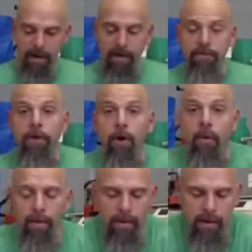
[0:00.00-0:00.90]
guys,
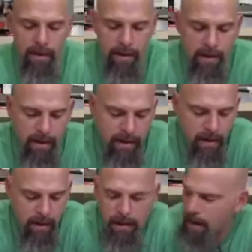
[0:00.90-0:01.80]
no.
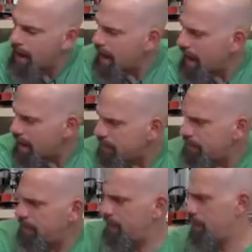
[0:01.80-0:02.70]
I have,
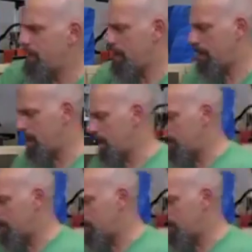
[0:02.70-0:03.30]
I, I